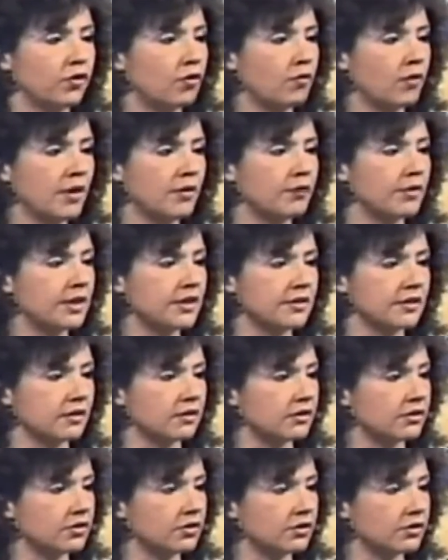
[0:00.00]
For what
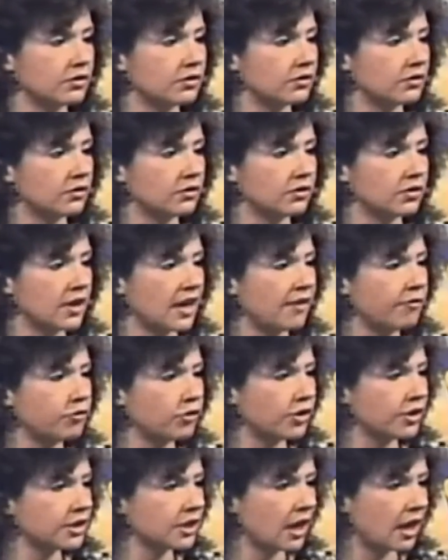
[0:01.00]
reason? To have
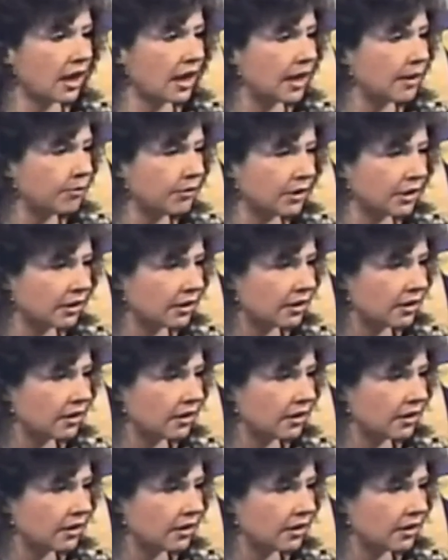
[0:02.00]
more time?